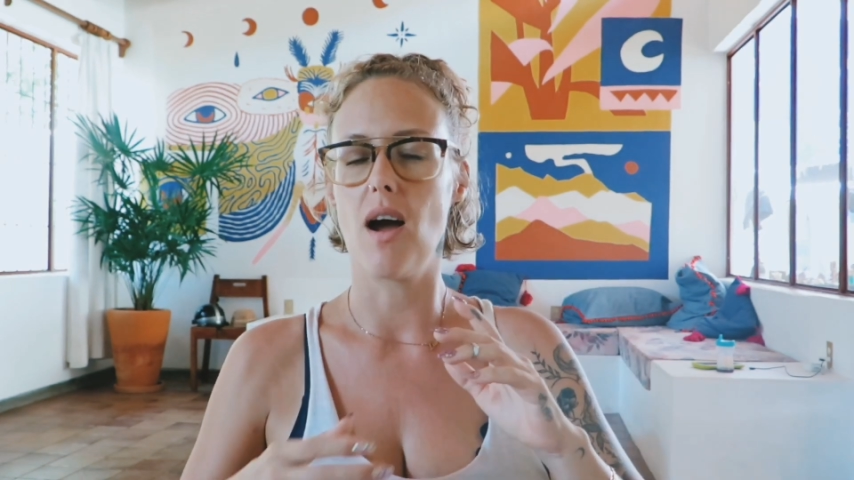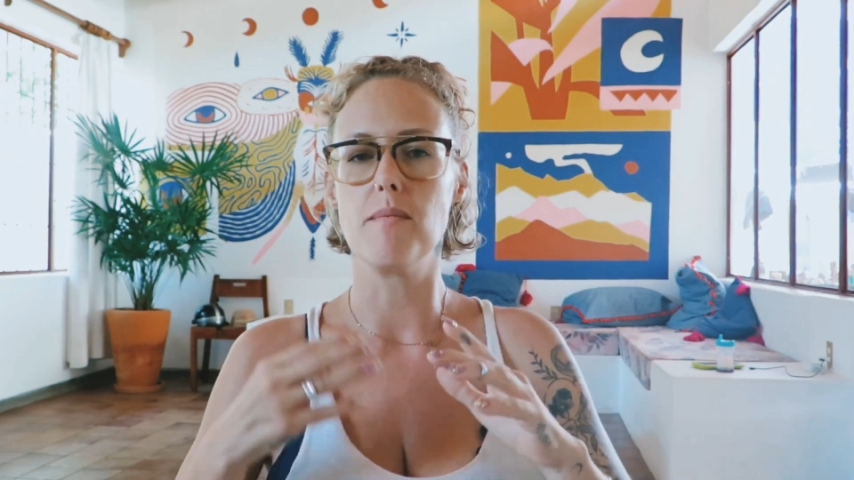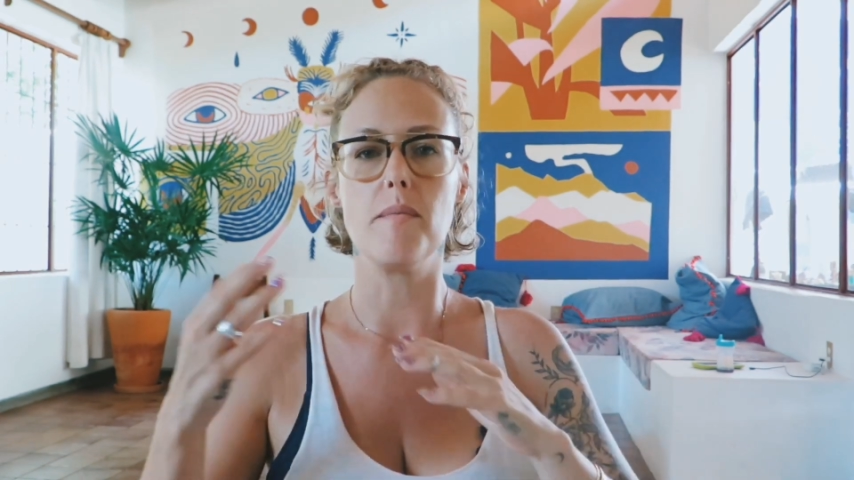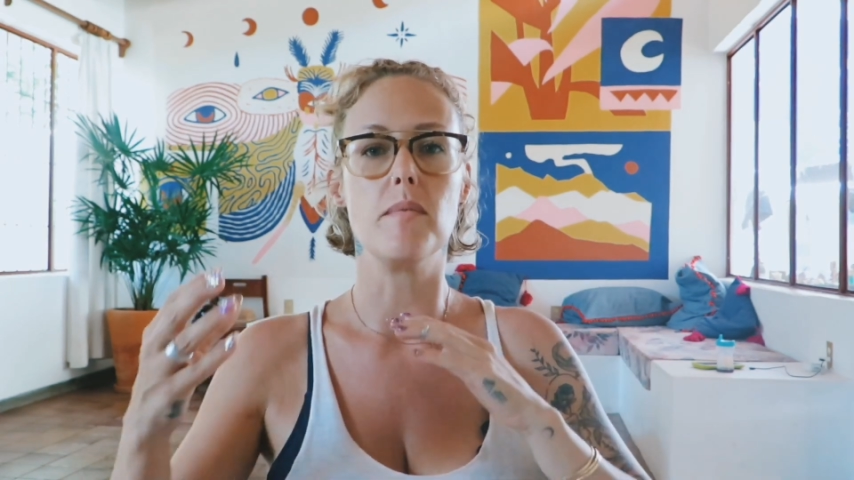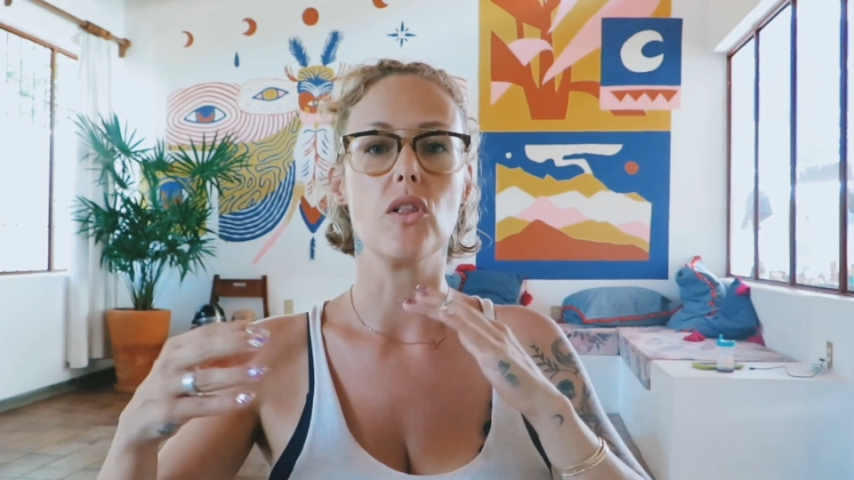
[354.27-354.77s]

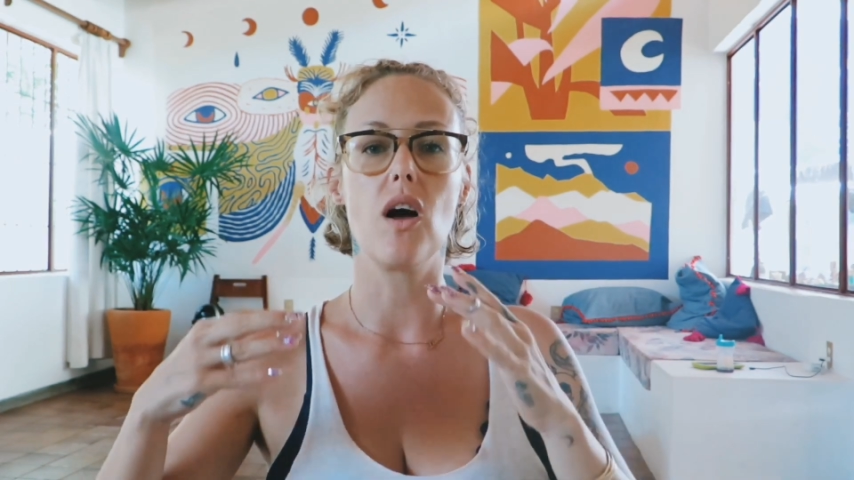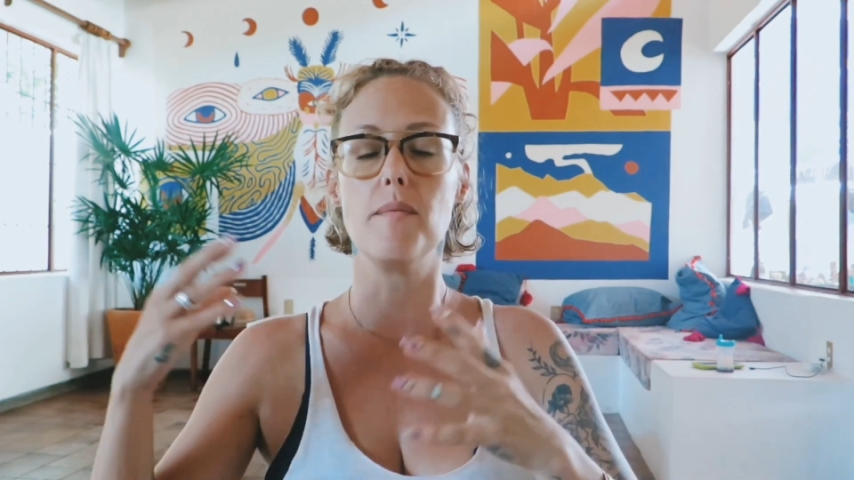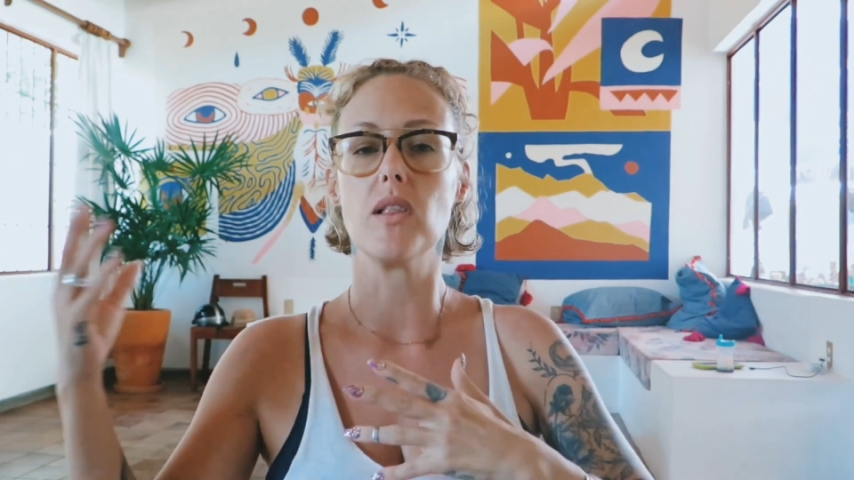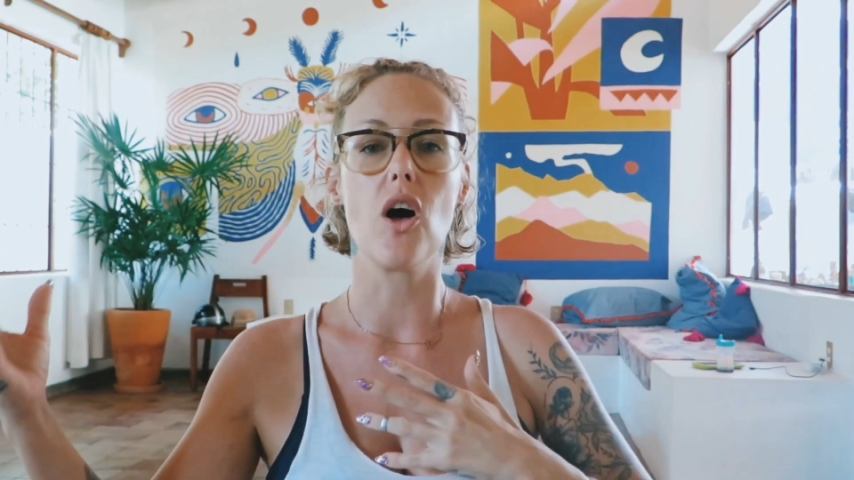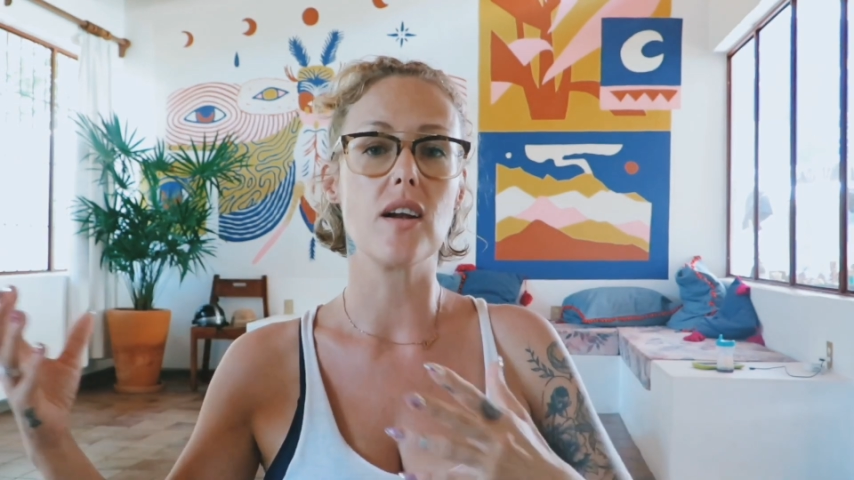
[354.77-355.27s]
I'm
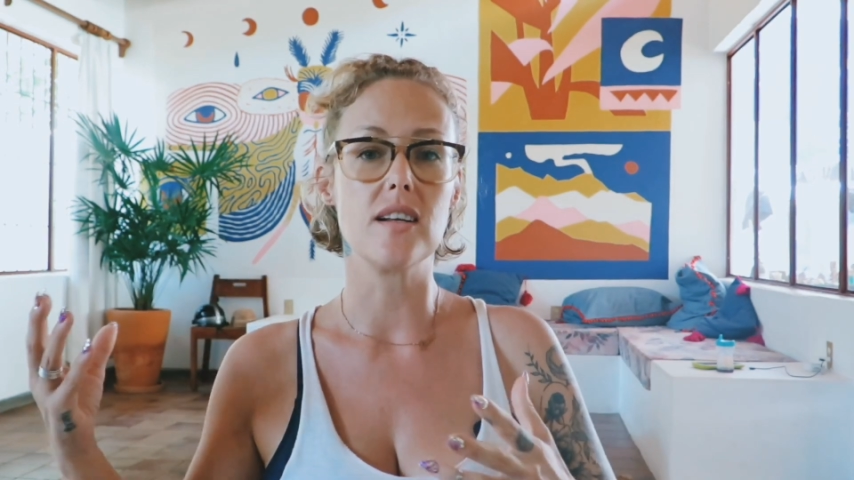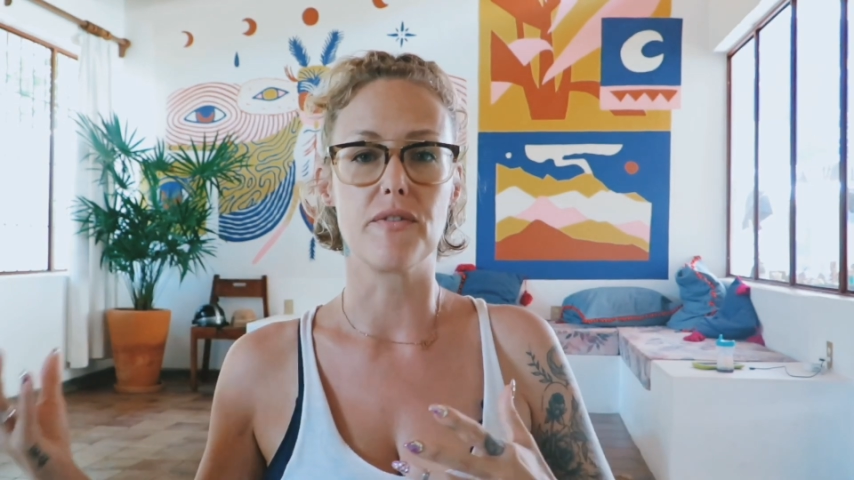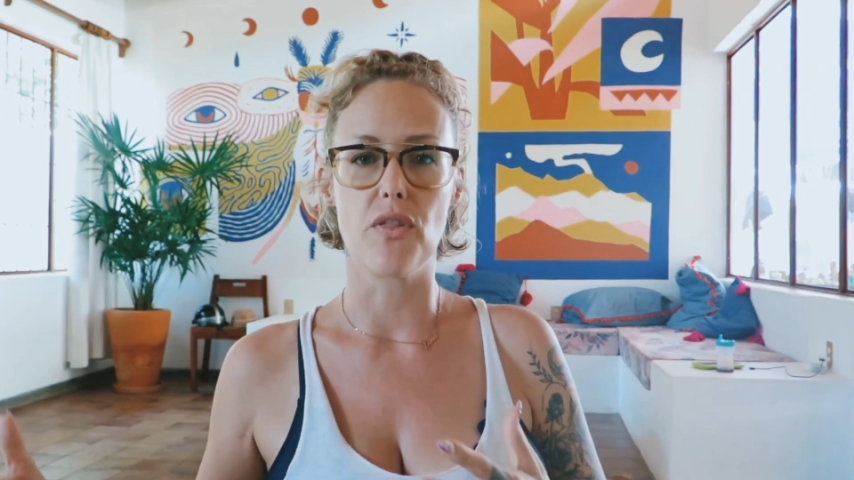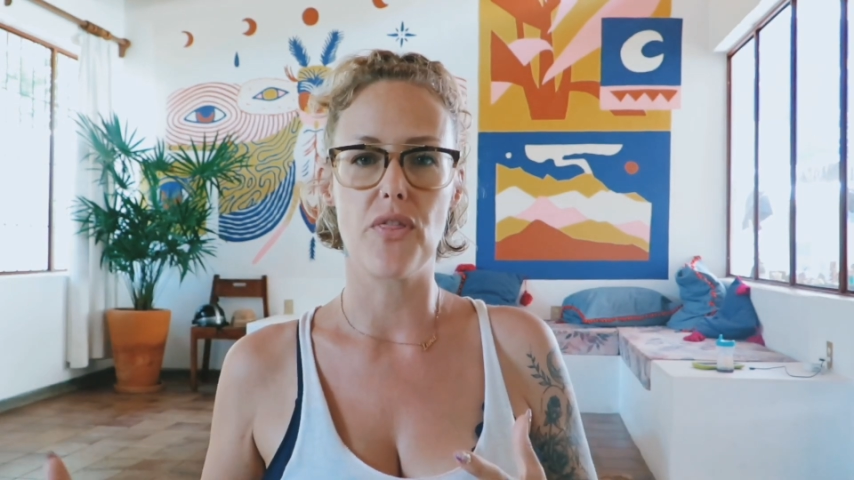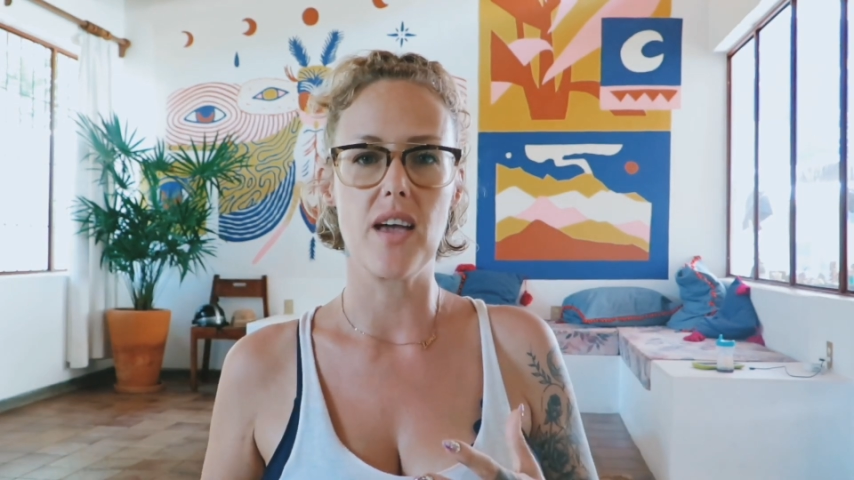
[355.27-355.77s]
a lot of different